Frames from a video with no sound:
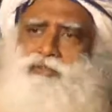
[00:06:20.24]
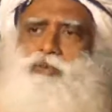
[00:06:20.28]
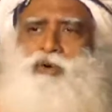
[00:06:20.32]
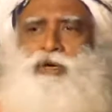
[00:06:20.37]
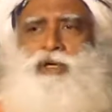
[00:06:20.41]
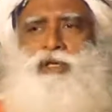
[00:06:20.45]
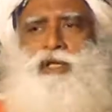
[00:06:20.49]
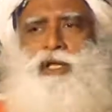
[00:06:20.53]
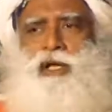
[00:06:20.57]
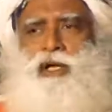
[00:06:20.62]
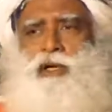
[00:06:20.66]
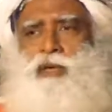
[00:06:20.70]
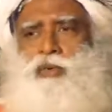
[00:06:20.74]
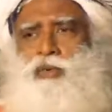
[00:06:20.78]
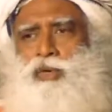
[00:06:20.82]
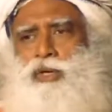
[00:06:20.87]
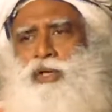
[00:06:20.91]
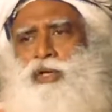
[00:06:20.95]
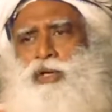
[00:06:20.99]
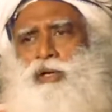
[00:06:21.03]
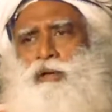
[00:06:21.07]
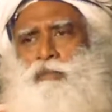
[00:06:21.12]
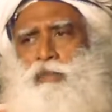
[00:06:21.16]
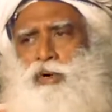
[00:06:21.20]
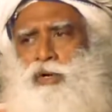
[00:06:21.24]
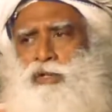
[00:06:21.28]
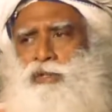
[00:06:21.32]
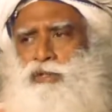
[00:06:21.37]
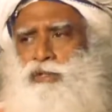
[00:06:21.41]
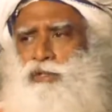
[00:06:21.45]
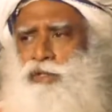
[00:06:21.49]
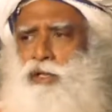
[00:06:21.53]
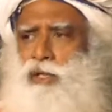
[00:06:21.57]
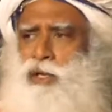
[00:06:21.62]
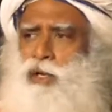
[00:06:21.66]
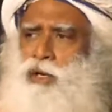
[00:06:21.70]
what they're doing in a
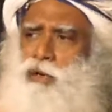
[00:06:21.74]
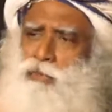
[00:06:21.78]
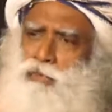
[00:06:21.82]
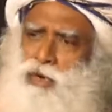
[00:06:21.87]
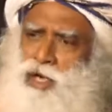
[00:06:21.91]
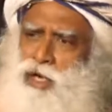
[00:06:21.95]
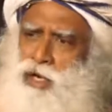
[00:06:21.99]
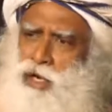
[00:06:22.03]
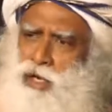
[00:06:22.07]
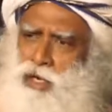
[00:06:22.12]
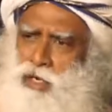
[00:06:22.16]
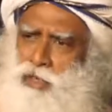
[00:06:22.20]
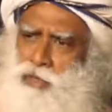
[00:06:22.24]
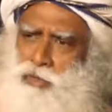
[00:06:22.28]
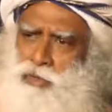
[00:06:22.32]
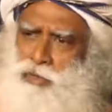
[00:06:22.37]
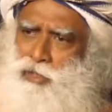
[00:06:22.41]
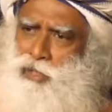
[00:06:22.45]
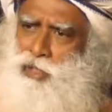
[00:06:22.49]
mosque, why can't I go